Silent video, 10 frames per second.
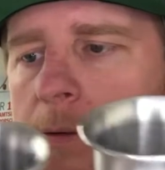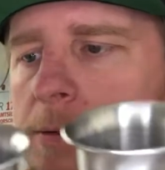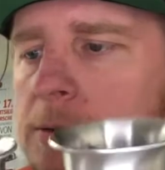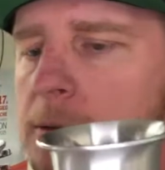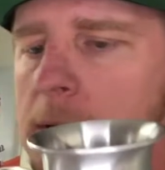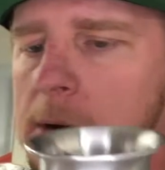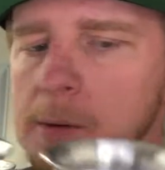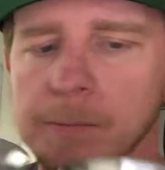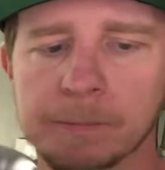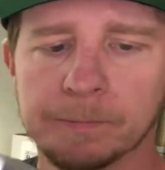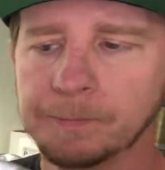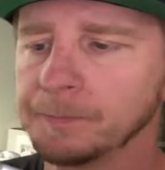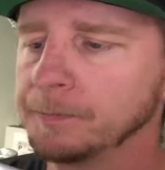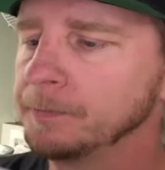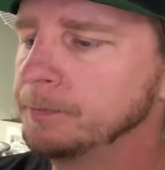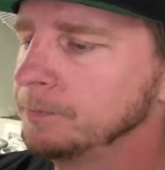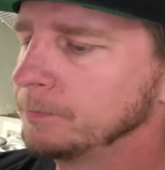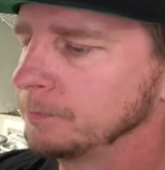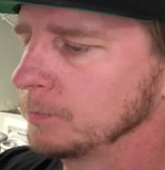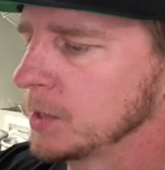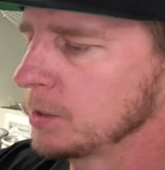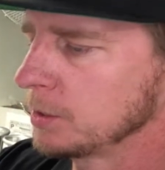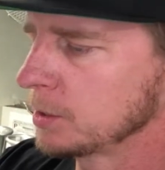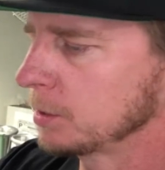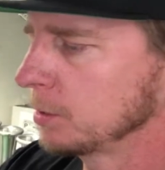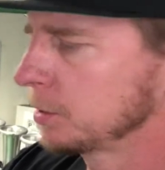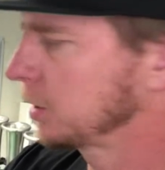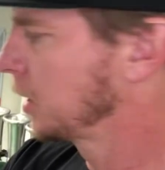So these are just loosely